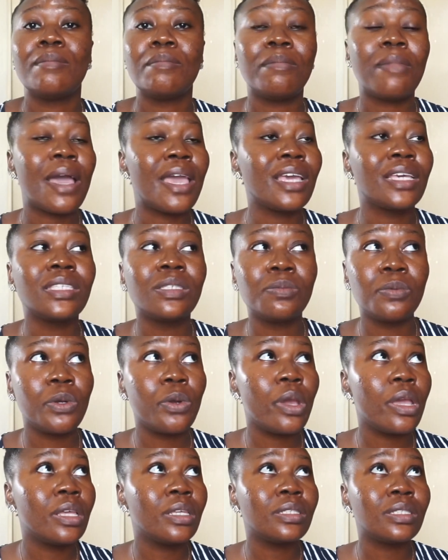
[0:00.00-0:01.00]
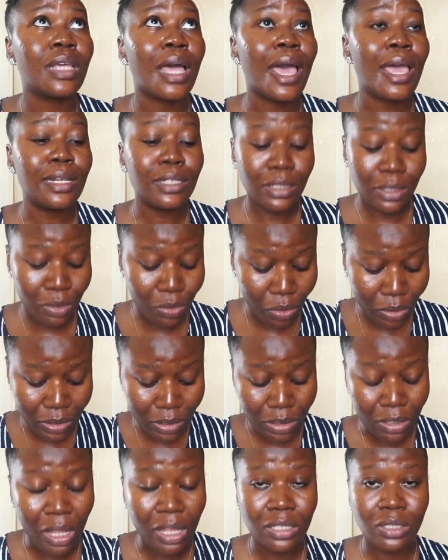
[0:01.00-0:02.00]
My experience, I did not
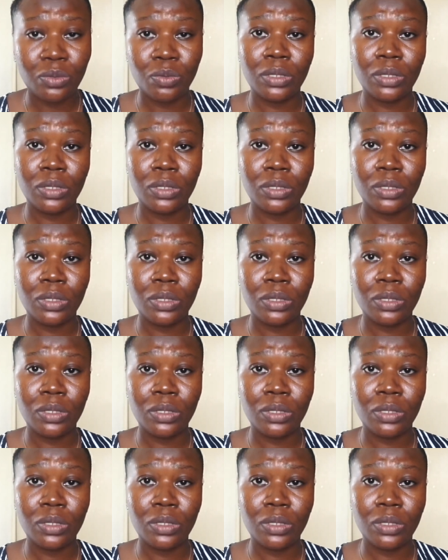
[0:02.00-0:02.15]
start